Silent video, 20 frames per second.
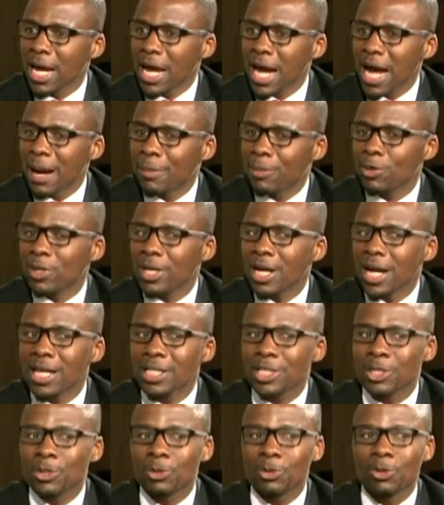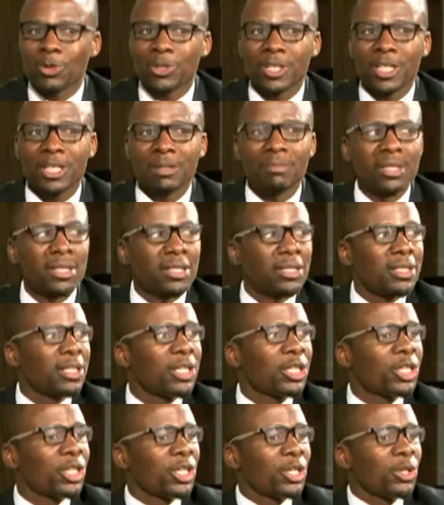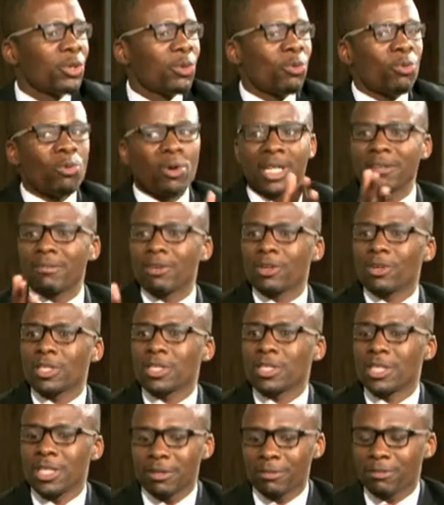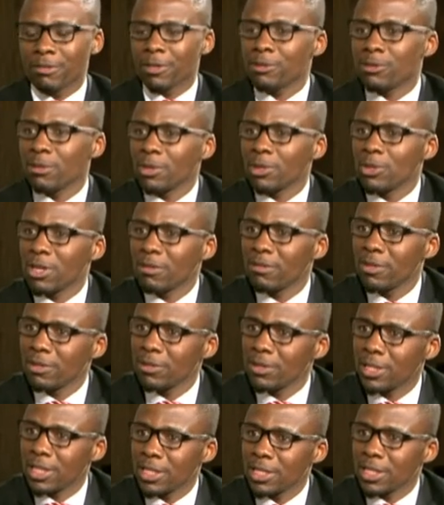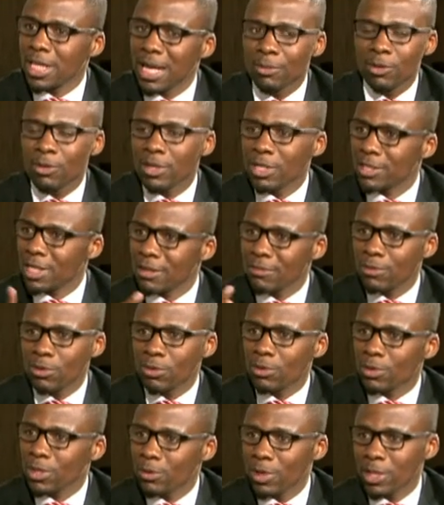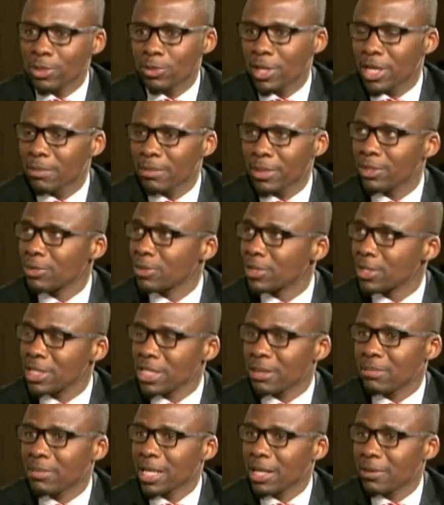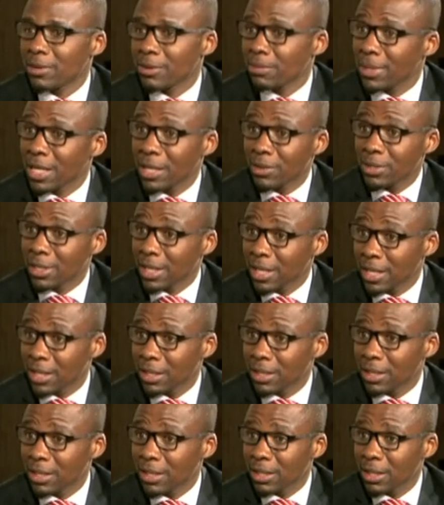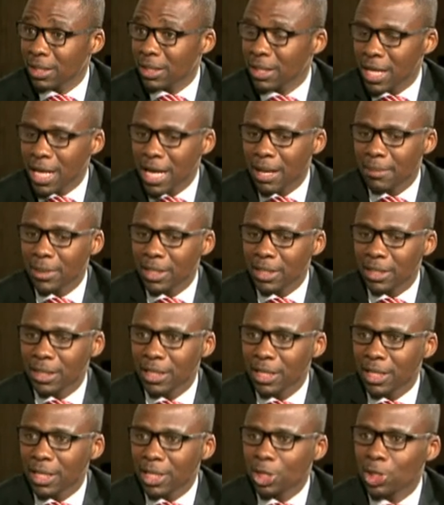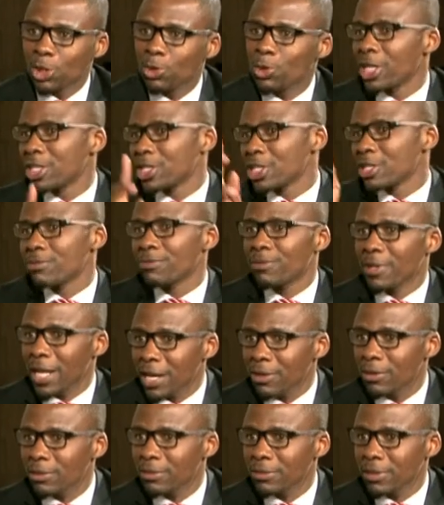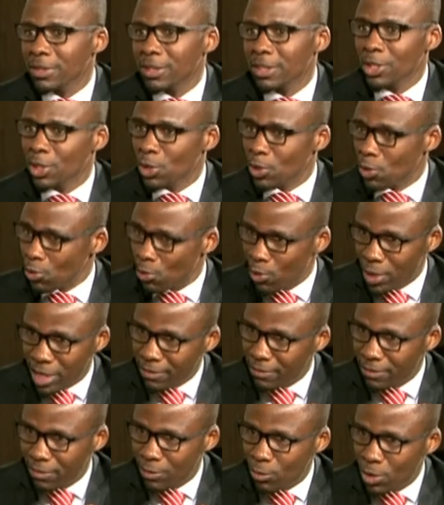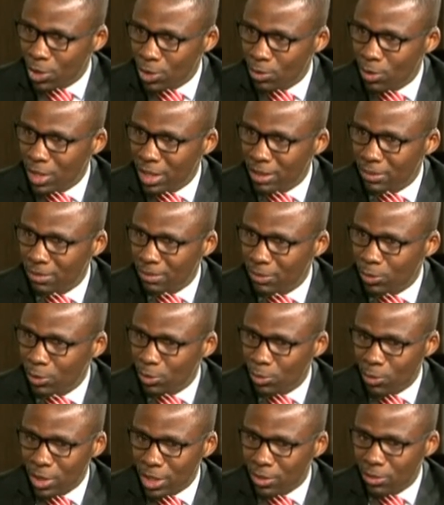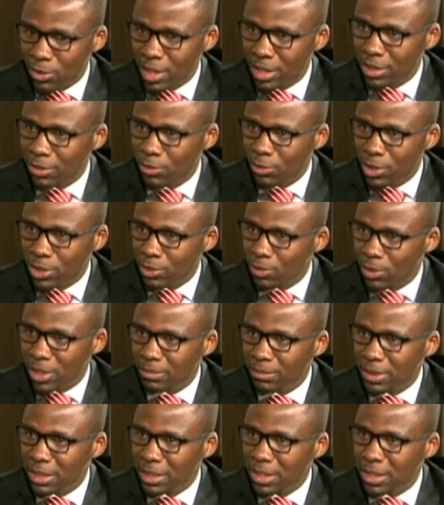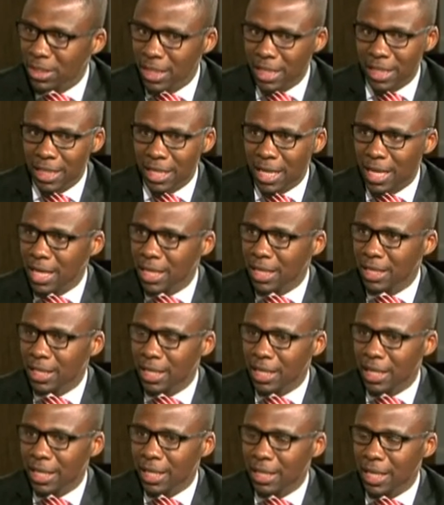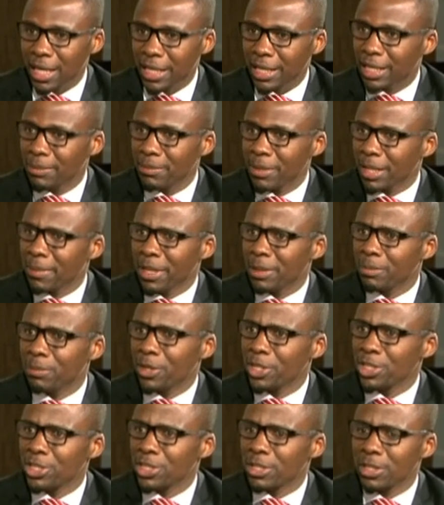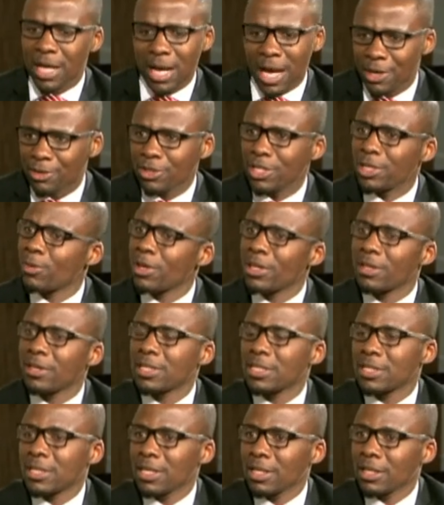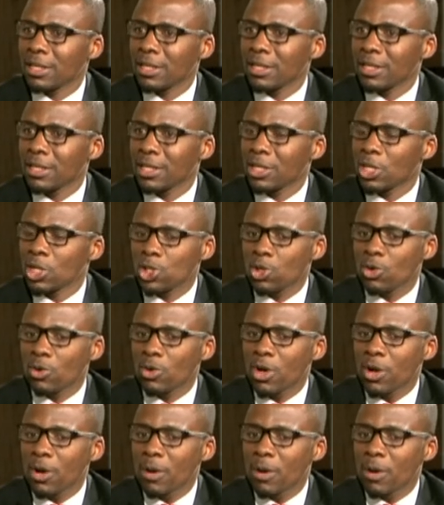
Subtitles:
I'm not going to ask you to send me whatever you're selling first for me to have a look at it. I'm not going to travel all the way to come here to see something I want to buy online. You can just fly over. We have one-on-one meeting, and I can make my impression. I really want this thing. So,